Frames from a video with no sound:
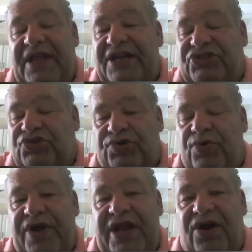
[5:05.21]
it's
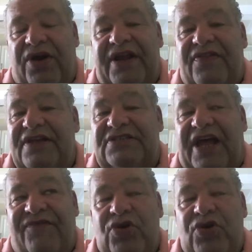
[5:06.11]
true here in this life.